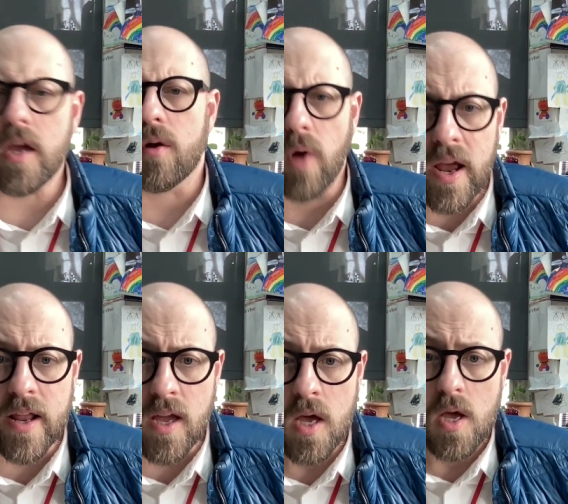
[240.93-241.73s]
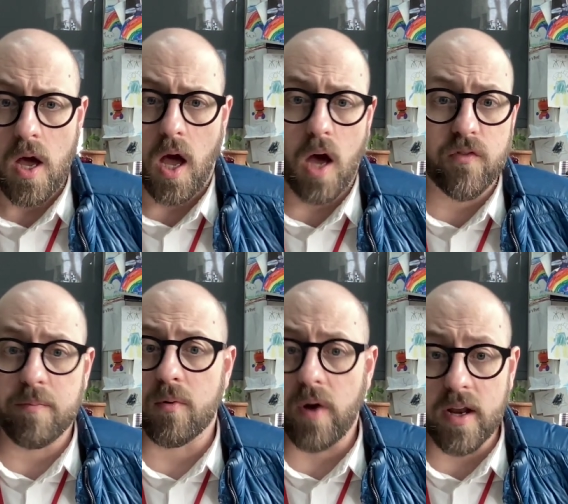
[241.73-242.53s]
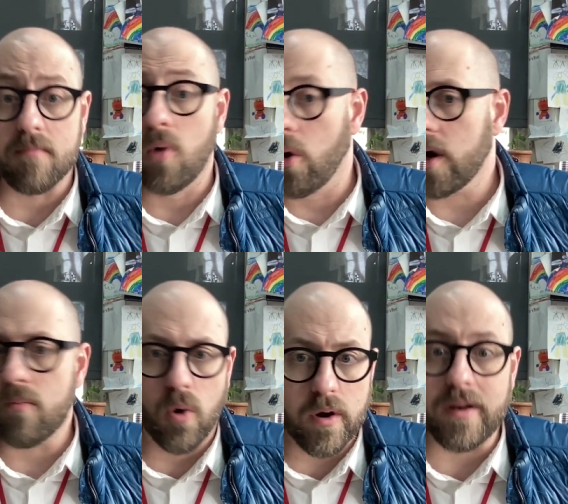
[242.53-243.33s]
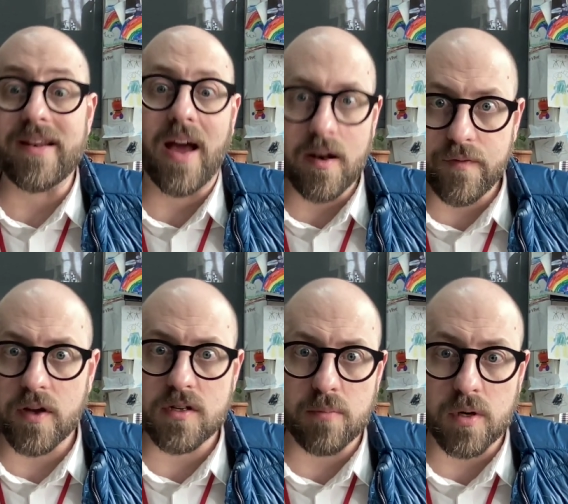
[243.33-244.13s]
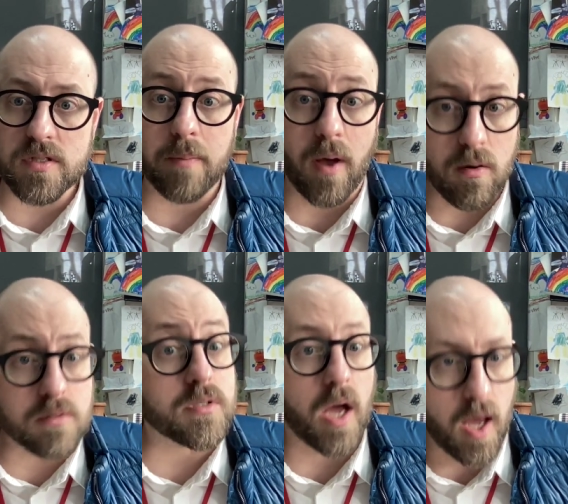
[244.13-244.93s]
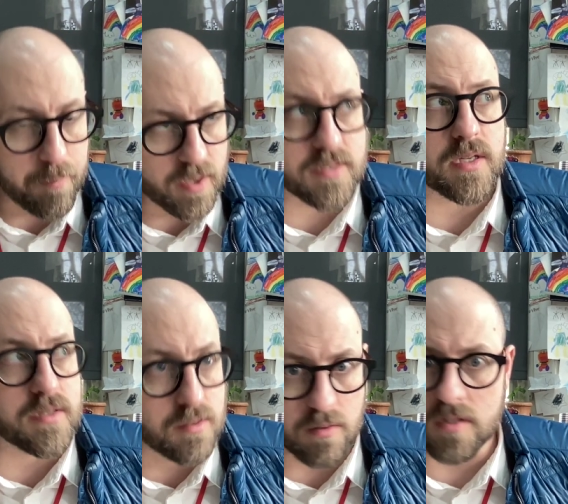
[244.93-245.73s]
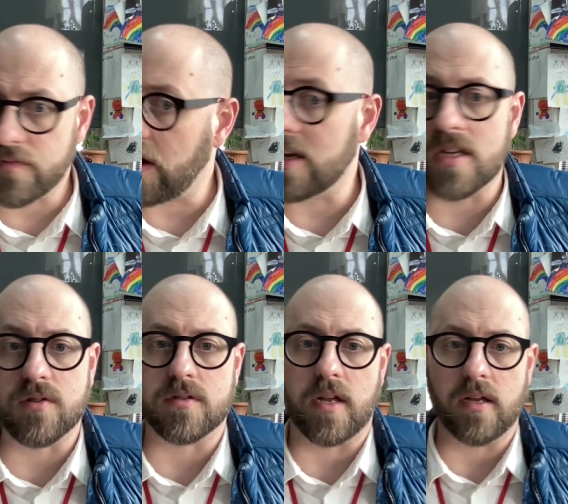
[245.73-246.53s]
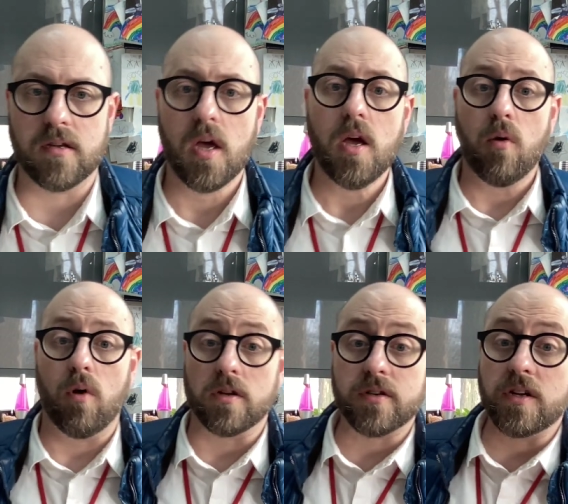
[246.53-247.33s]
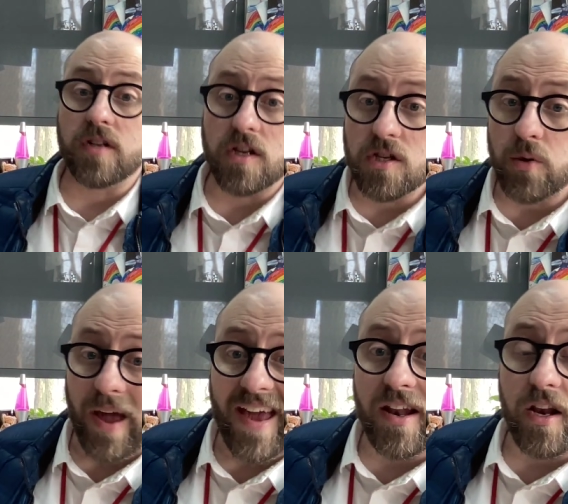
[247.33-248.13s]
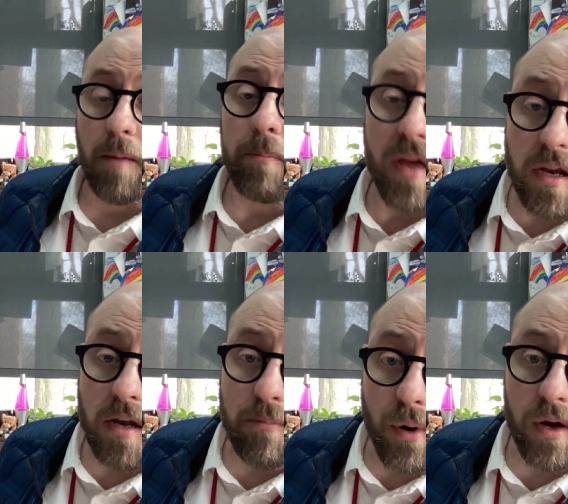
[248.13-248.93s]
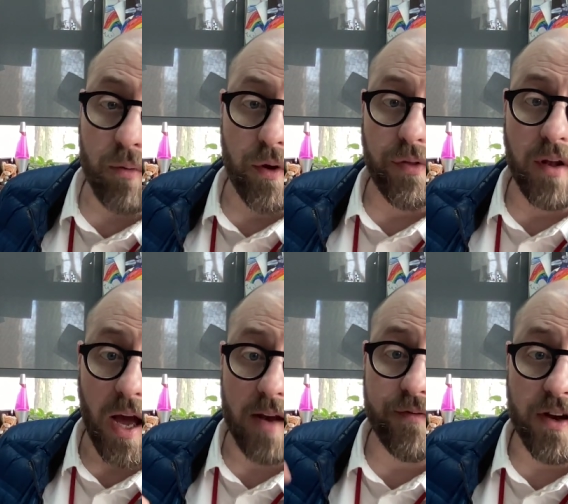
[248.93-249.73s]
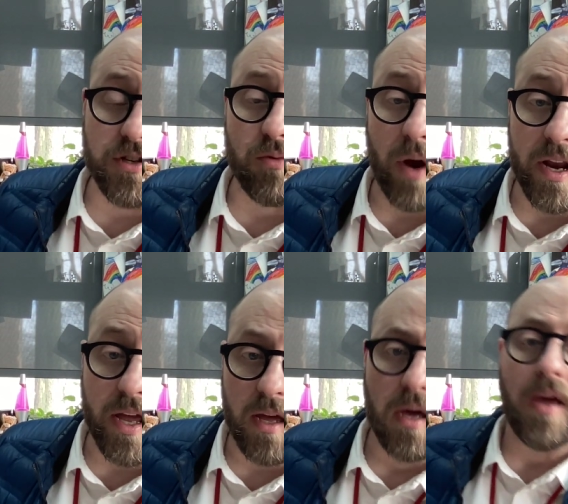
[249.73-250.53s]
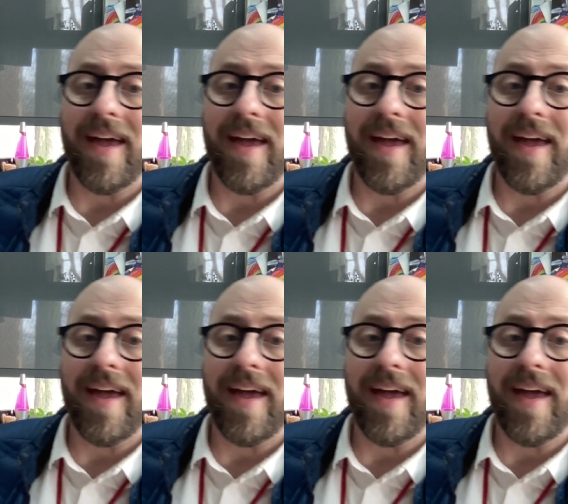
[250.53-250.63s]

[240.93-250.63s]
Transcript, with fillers: In writing, uh, we've been writing more and more nonfiction books about topics that students find interesting. We're also continuing to add an opinion book with nonfiction writing